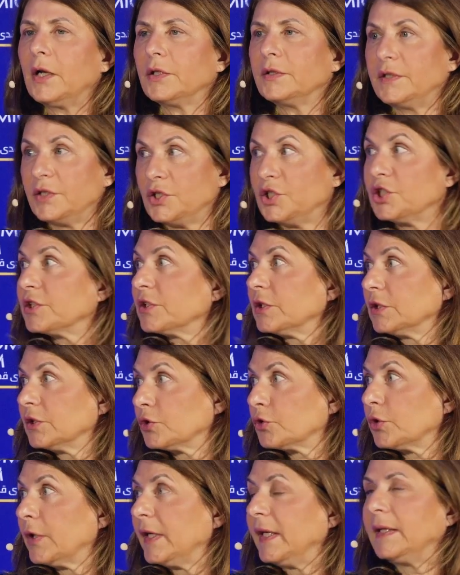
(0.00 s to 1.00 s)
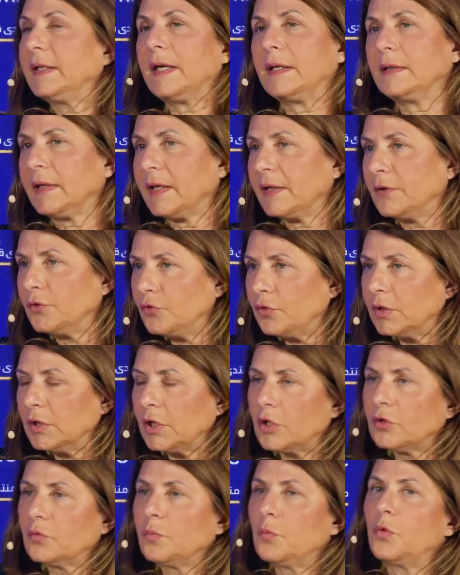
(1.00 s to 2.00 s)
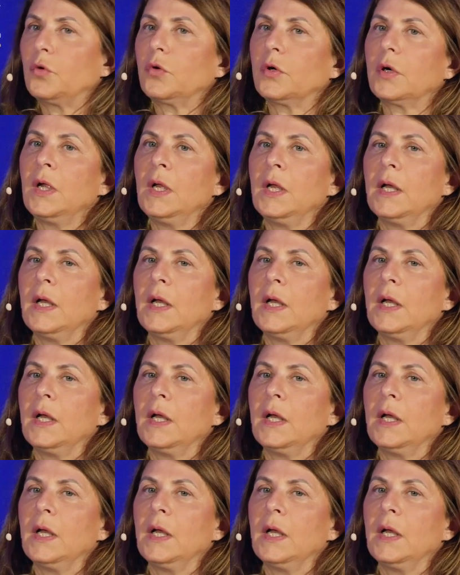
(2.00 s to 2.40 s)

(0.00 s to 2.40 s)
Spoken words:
on digital trade and can do a lot more